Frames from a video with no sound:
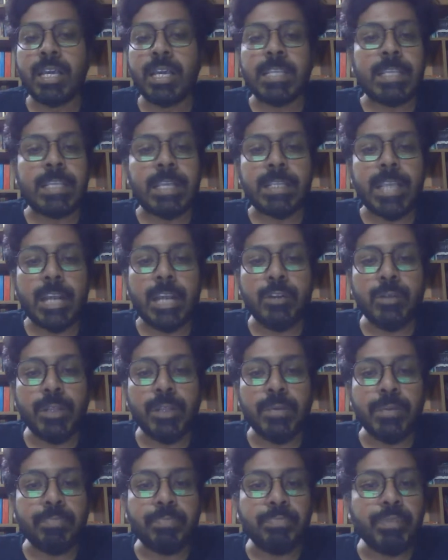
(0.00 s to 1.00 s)
Then there will
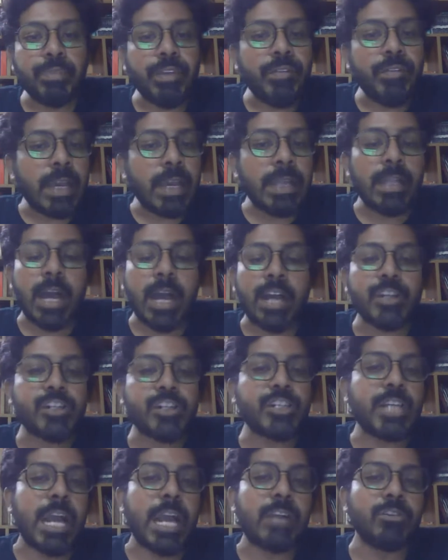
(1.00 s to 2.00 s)
be prevail a
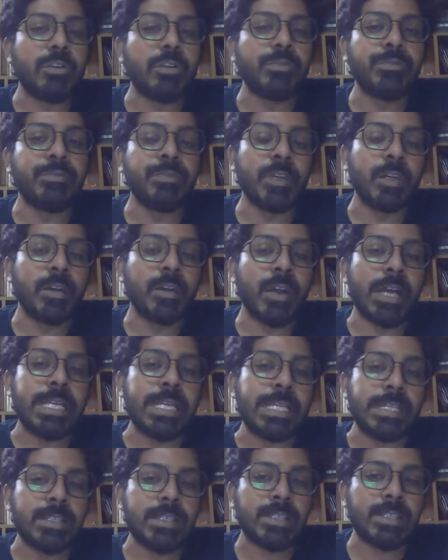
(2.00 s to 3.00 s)
shadow of fear, I
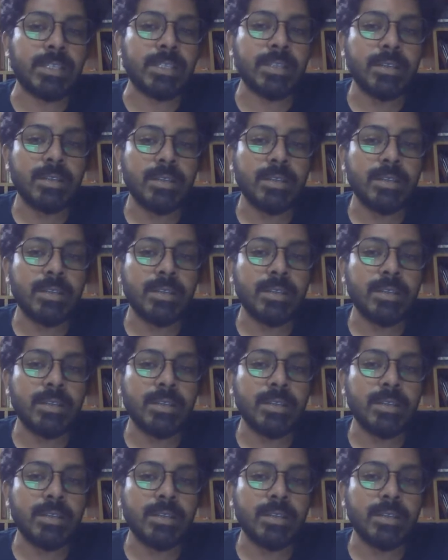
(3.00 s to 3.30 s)
guess.